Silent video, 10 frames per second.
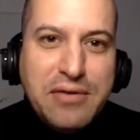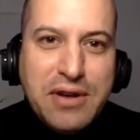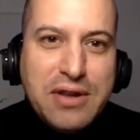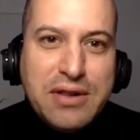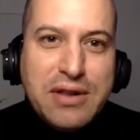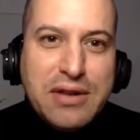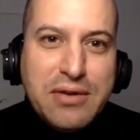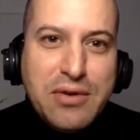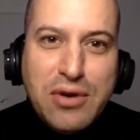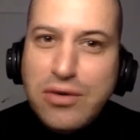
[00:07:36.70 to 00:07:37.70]
And I feel
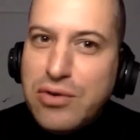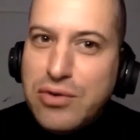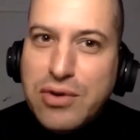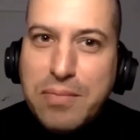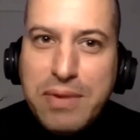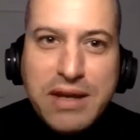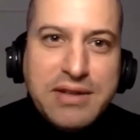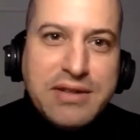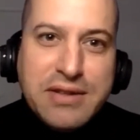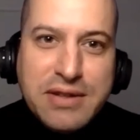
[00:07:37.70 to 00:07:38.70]
drawn to the
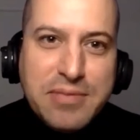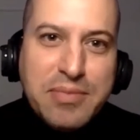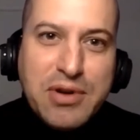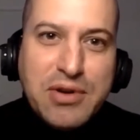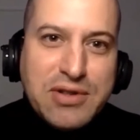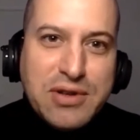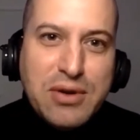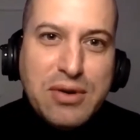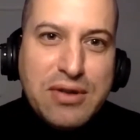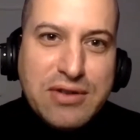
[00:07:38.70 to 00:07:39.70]
places. Because the
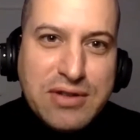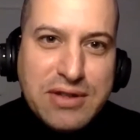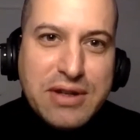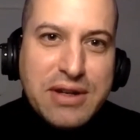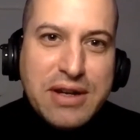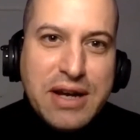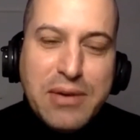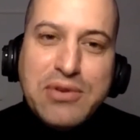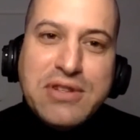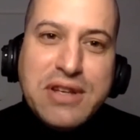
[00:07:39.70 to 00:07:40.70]
earth is,
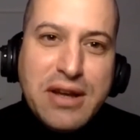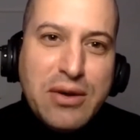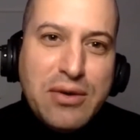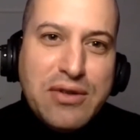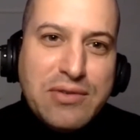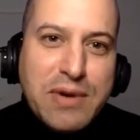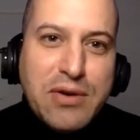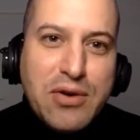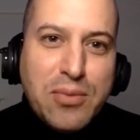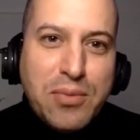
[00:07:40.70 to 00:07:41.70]
I would say earth is
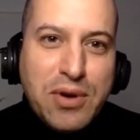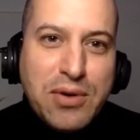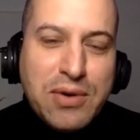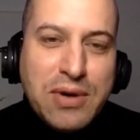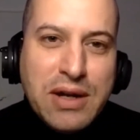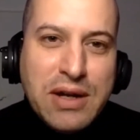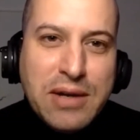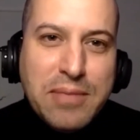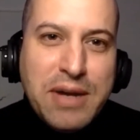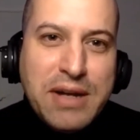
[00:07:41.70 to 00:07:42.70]
my home. You
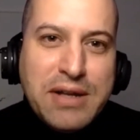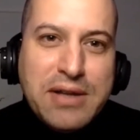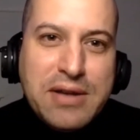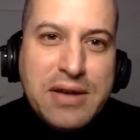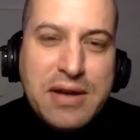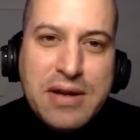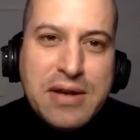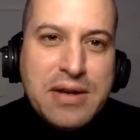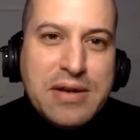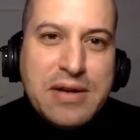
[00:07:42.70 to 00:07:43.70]
know? But
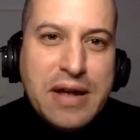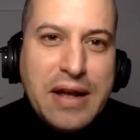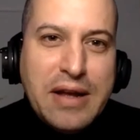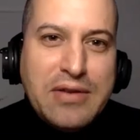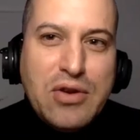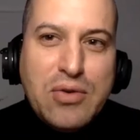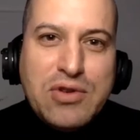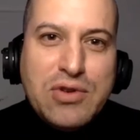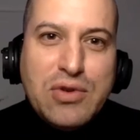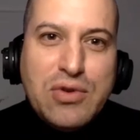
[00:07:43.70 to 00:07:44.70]
it's
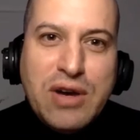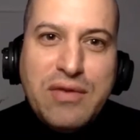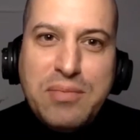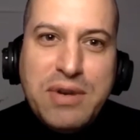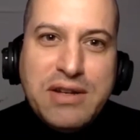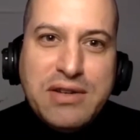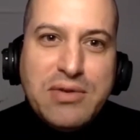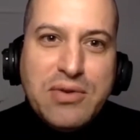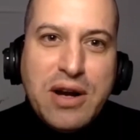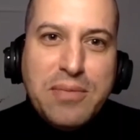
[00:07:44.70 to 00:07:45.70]
always good to have a
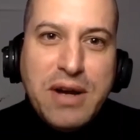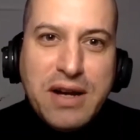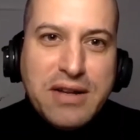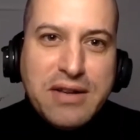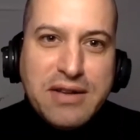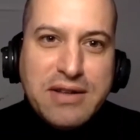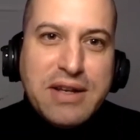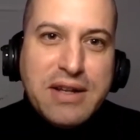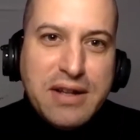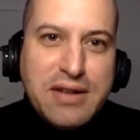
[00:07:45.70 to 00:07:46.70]
place to come back and
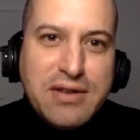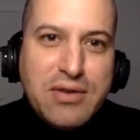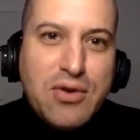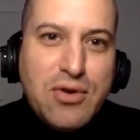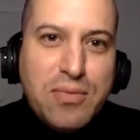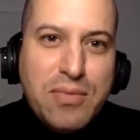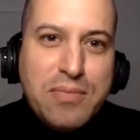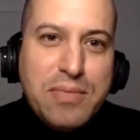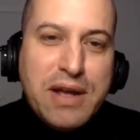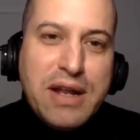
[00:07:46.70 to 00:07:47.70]
say that you're home.
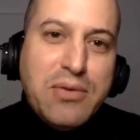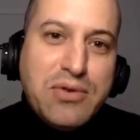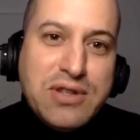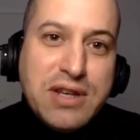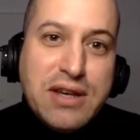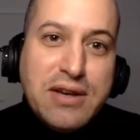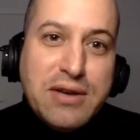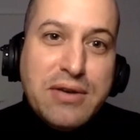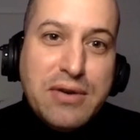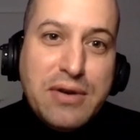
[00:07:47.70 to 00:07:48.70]
And I would
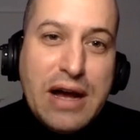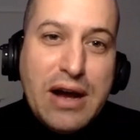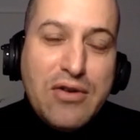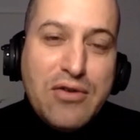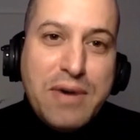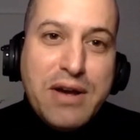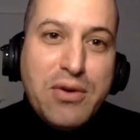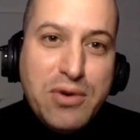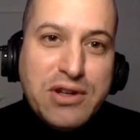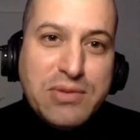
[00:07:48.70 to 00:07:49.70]
say, out of my
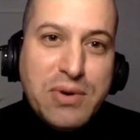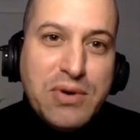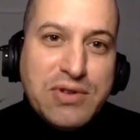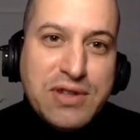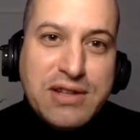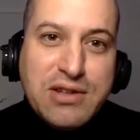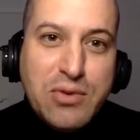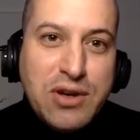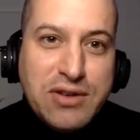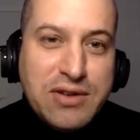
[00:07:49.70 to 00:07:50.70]
own experience, that's
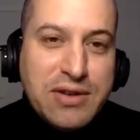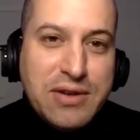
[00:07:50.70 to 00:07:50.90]
Greece.